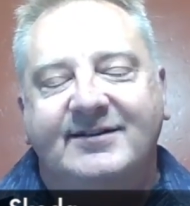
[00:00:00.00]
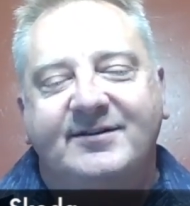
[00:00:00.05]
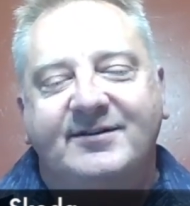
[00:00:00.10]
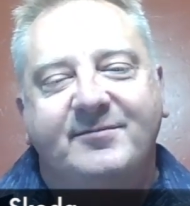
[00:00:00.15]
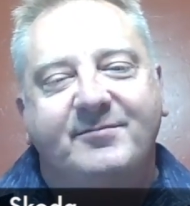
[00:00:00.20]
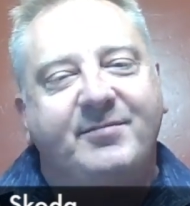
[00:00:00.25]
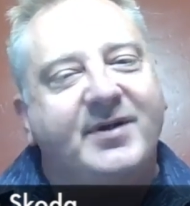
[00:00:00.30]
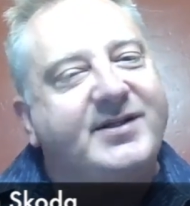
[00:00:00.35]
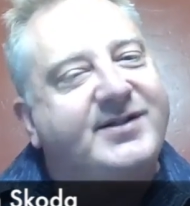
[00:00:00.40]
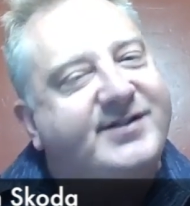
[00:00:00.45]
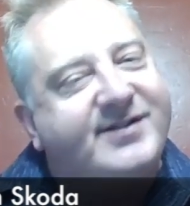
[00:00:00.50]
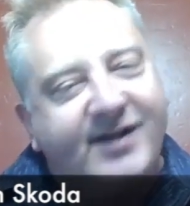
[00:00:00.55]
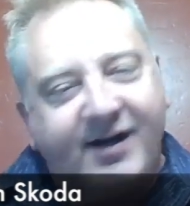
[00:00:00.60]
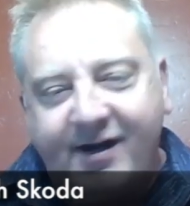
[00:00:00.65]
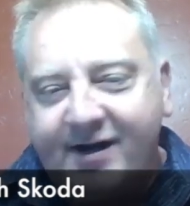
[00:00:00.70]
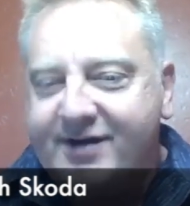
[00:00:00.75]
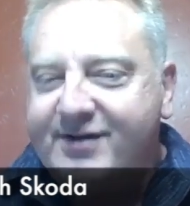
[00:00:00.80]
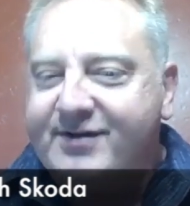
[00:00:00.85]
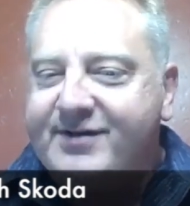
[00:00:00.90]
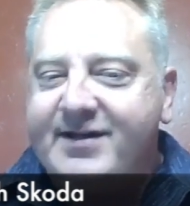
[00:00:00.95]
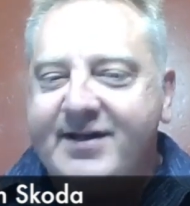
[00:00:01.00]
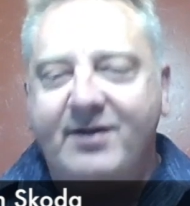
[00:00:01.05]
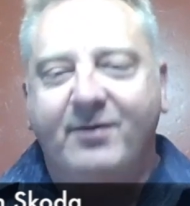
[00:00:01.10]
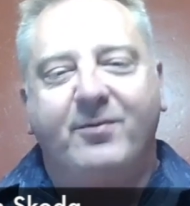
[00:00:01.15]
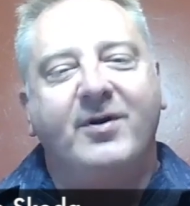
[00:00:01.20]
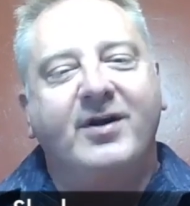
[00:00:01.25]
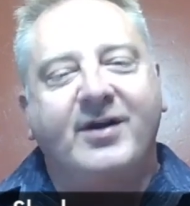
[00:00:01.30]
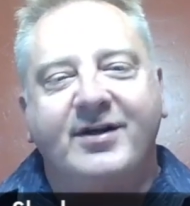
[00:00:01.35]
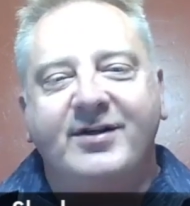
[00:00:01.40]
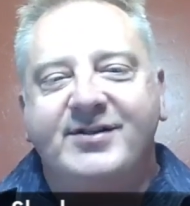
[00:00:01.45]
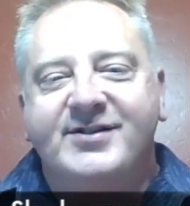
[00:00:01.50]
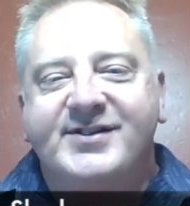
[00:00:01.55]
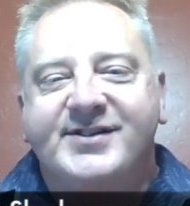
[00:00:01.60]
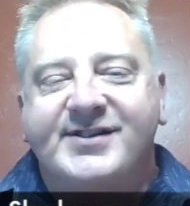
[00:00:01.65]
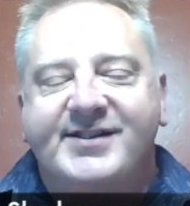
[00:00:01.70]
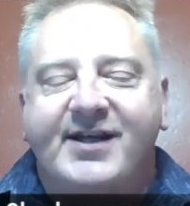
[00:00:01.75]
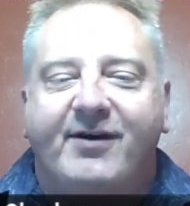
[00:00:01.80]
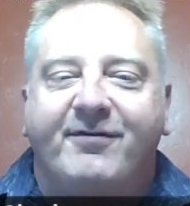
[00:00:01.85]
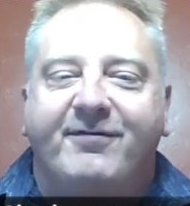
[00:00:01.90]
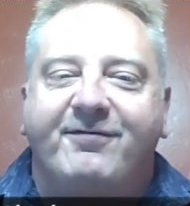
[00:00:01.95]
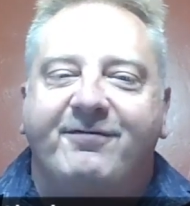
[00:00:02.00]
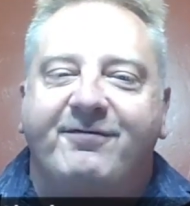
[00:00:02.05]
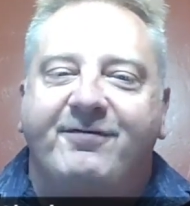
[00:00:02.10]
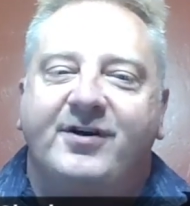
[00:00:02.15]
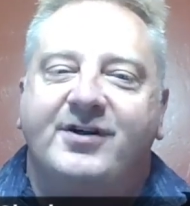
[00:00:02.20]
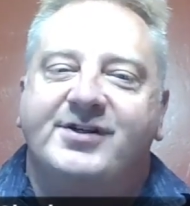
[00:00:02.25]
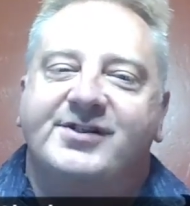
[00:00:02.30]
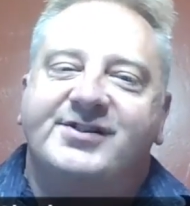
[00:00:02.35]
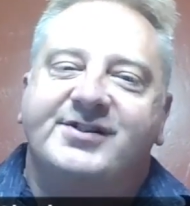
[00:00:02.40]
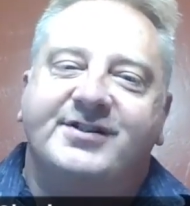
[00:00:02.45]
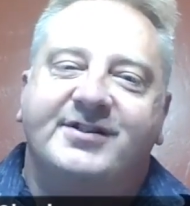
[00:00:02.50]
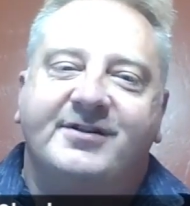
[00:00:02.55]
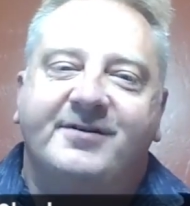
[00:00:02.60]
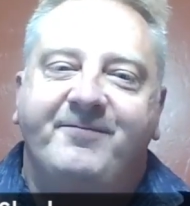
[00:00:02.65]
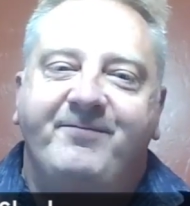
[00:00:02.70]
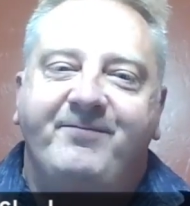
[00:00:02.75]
But darn, you need to work on yourself first.